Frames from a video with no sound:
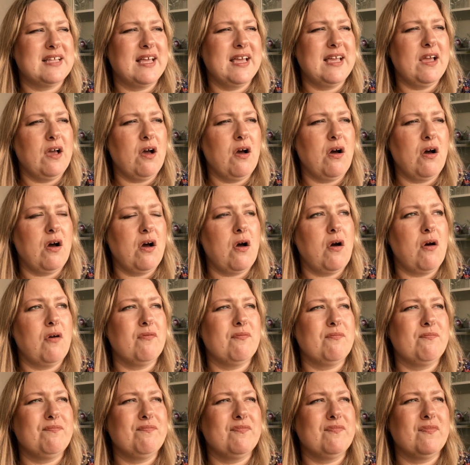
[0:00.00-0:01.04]
They are
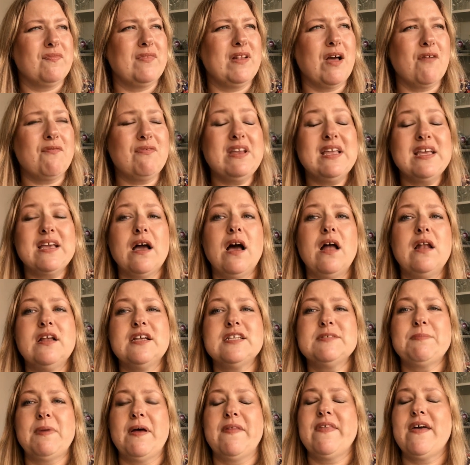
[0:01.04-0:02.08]
lovely
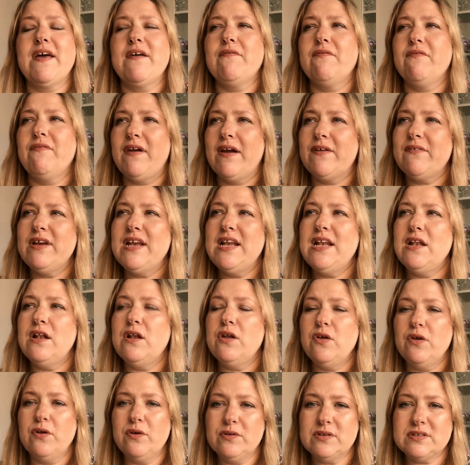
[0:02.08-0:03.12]
colours, but they're very
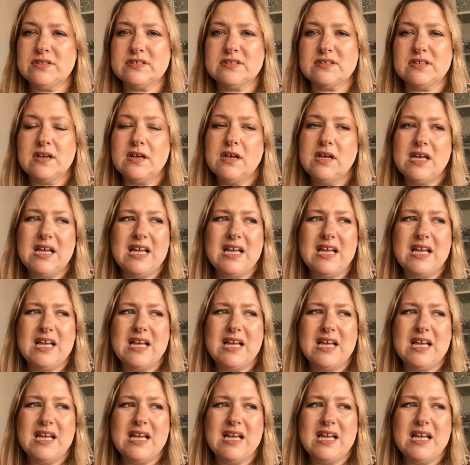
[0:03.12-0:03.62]
loose